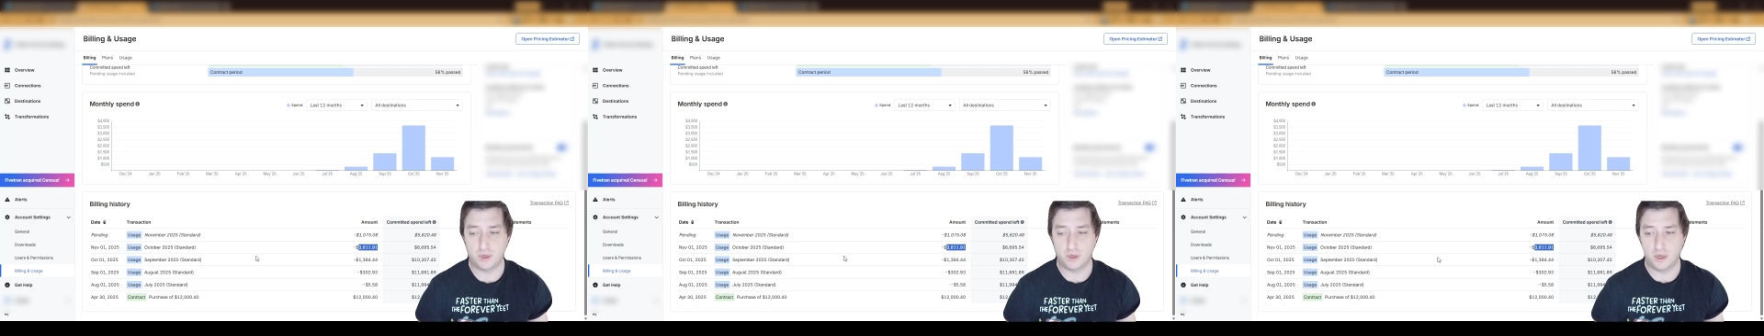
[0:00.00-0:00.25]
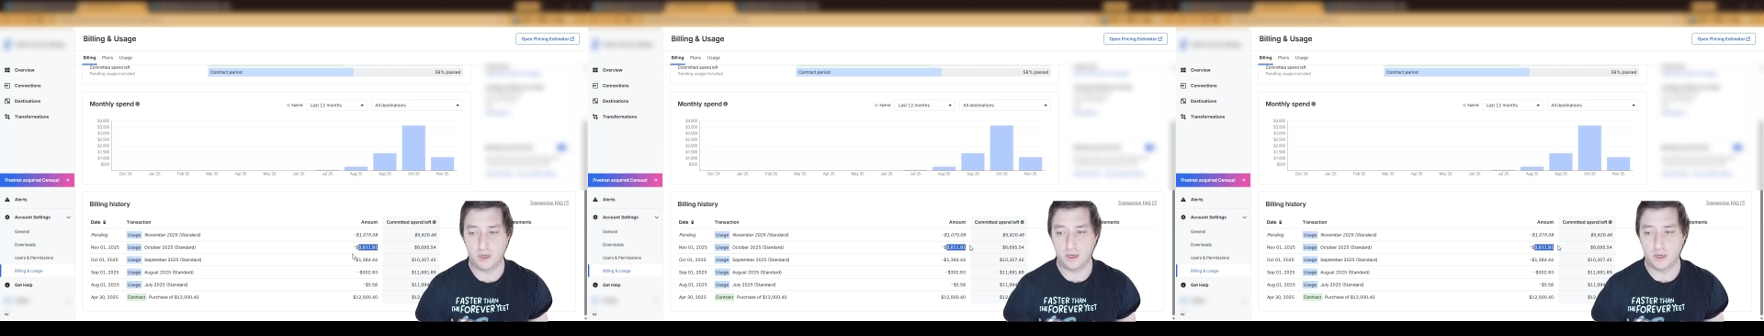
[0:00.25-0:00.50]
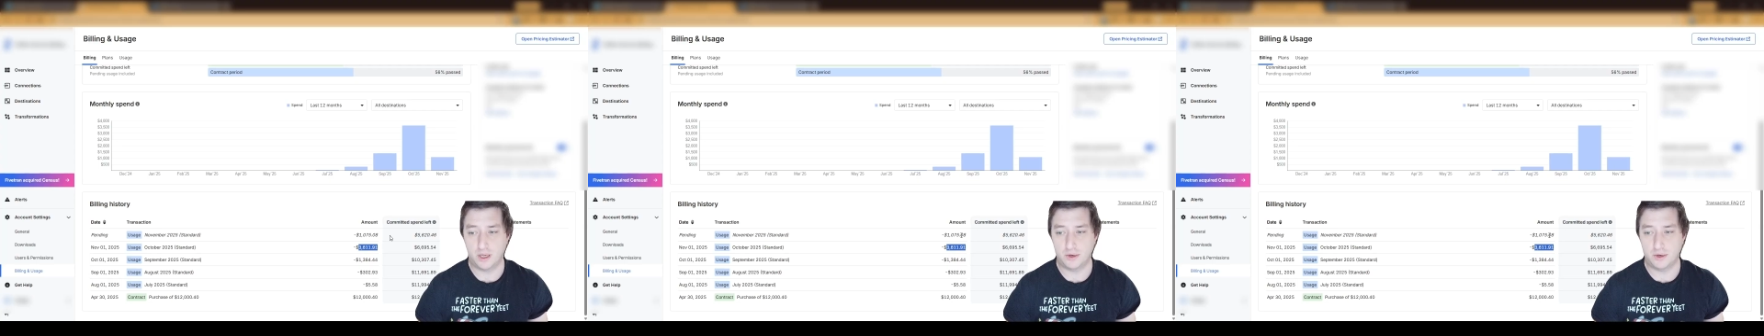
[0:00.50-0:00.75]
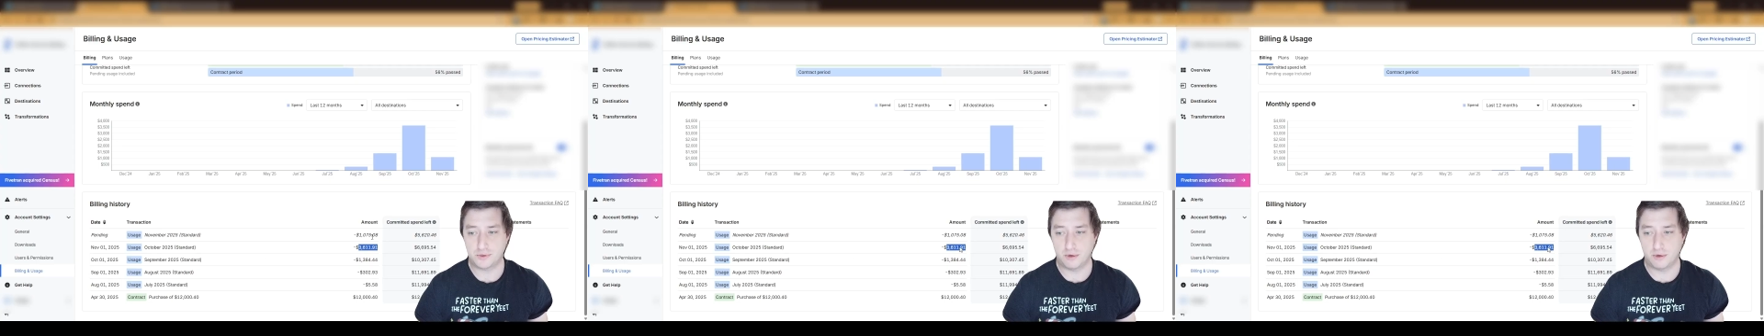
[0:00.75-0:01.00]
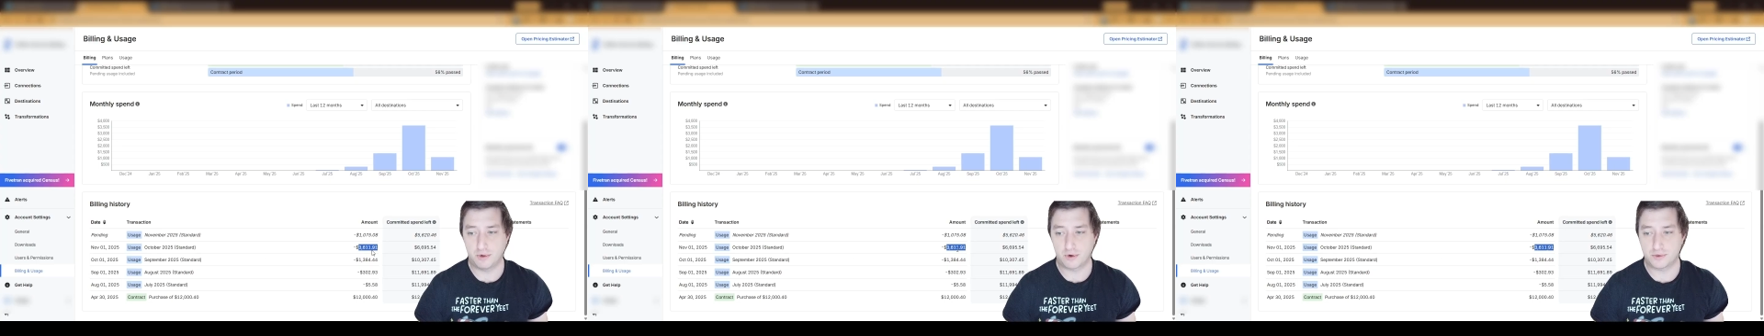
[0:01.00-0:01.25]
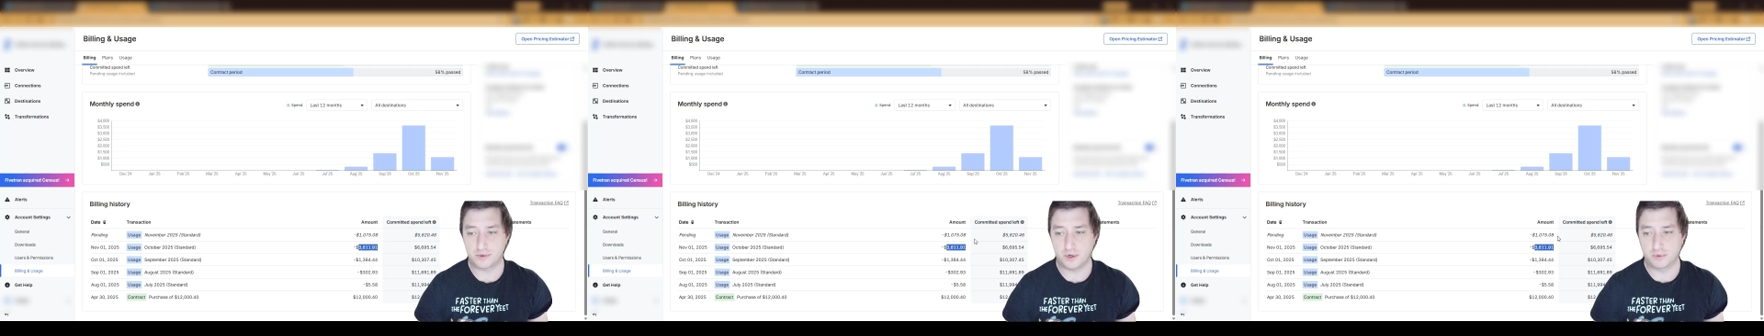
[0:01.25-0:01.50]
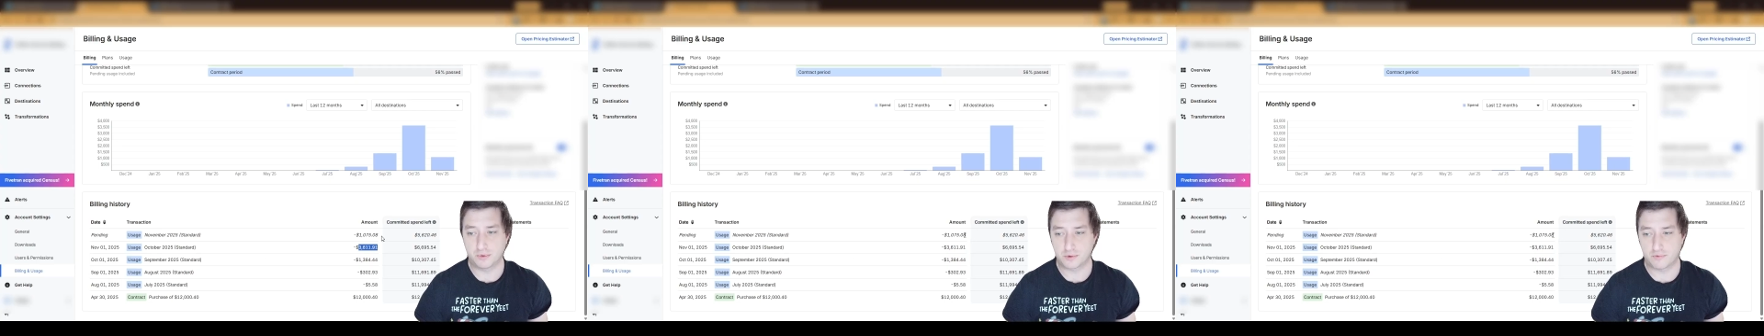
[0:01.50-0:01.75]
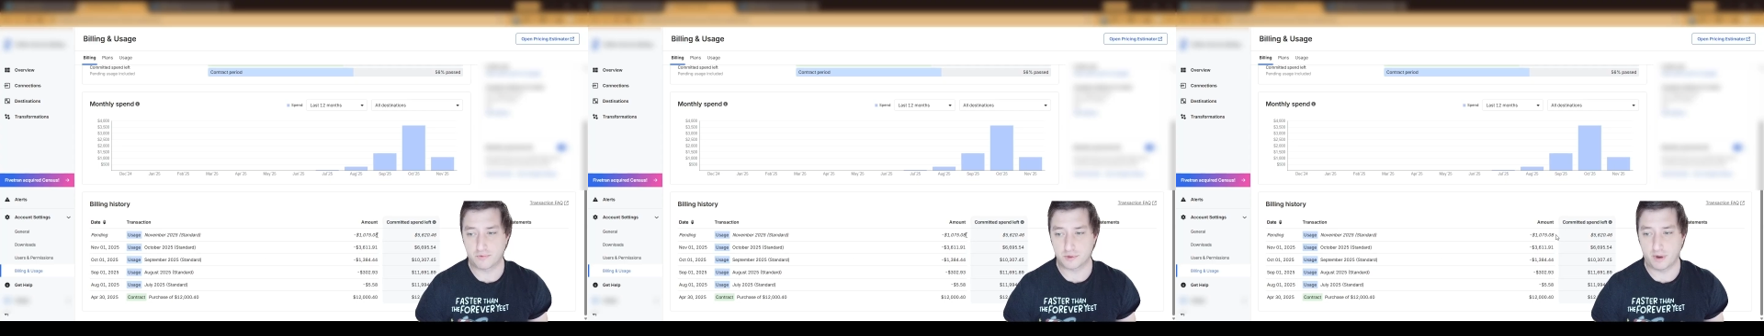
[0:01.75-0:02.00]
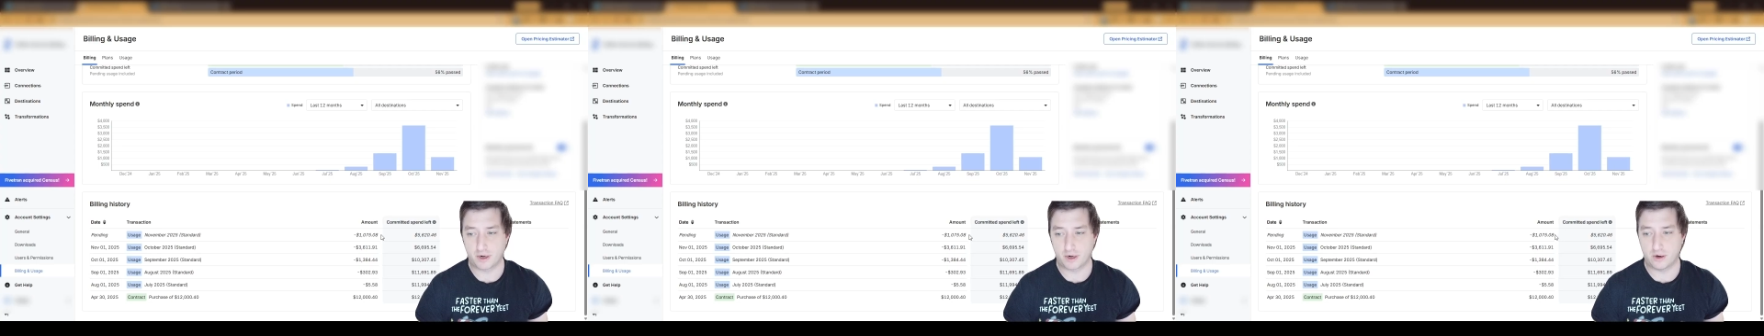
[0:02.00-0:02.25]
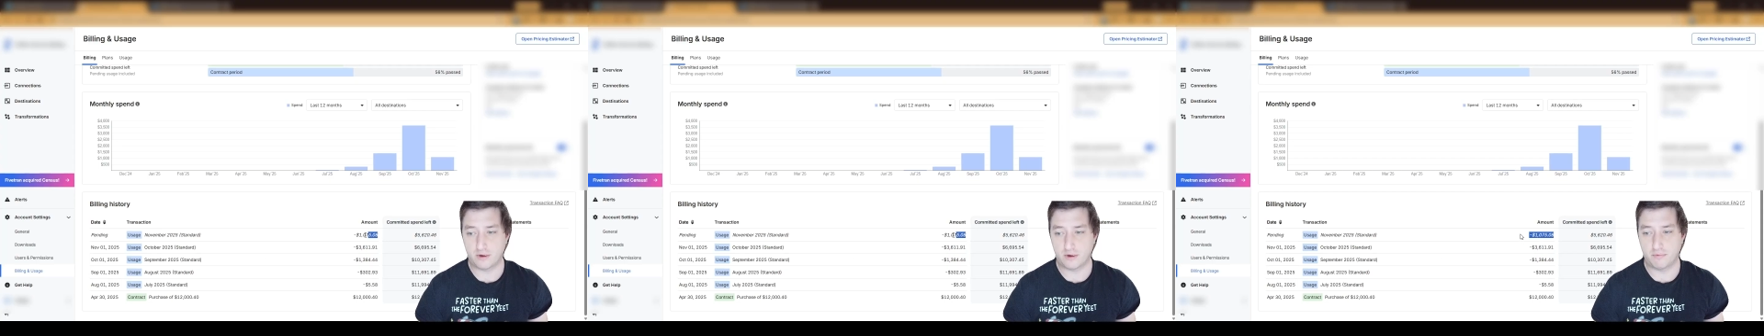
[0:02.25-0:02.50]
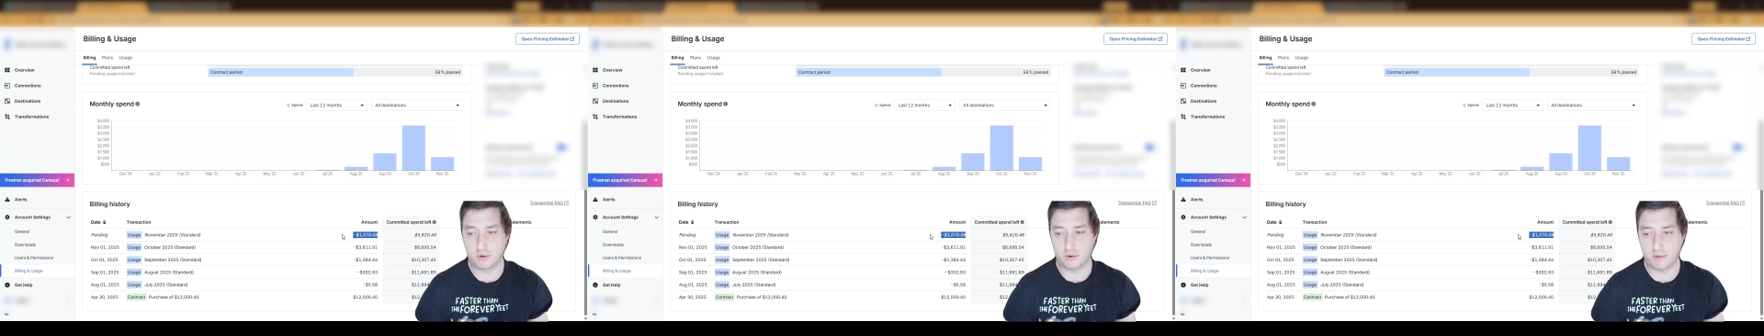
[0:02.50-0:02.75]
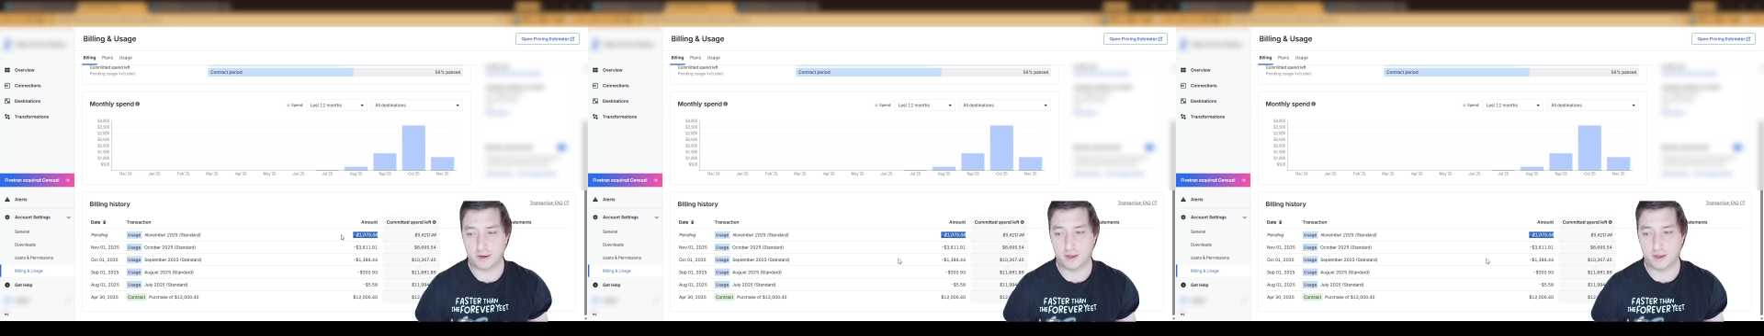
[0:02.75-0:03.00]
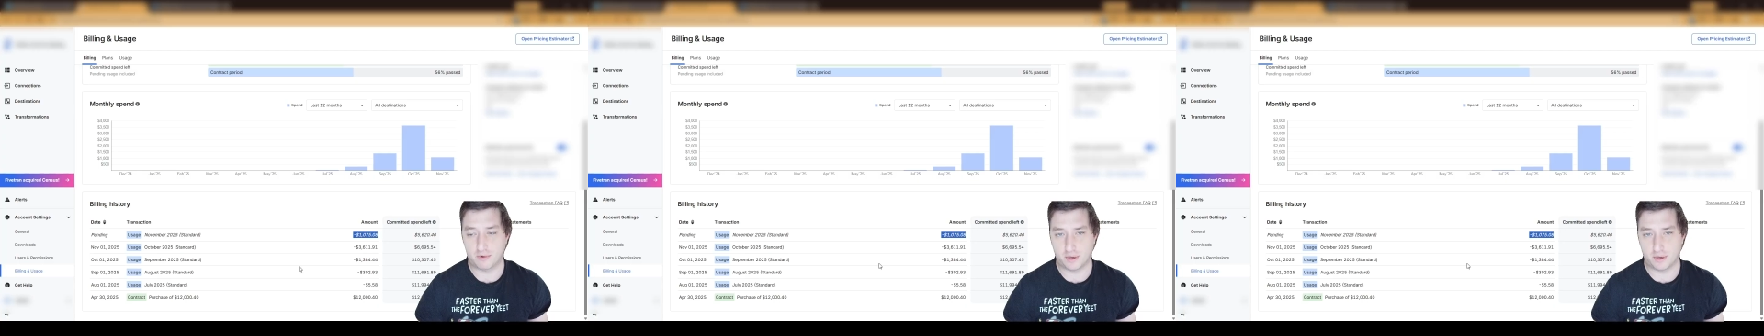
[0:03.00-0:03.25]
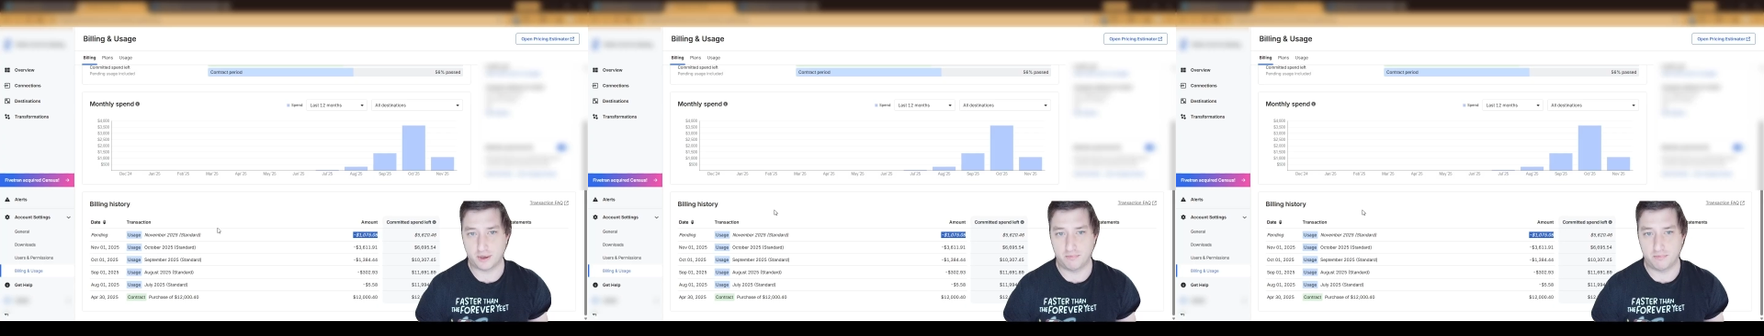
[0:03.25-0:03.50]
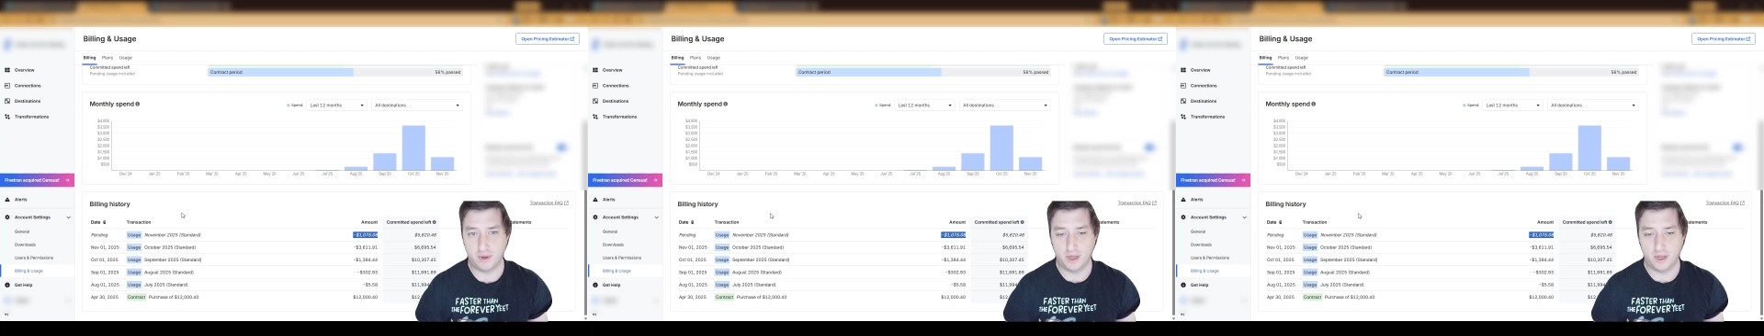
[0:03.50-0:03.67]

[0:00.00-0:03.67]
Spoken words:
And you see we turned SQL servers back off and we're back down again.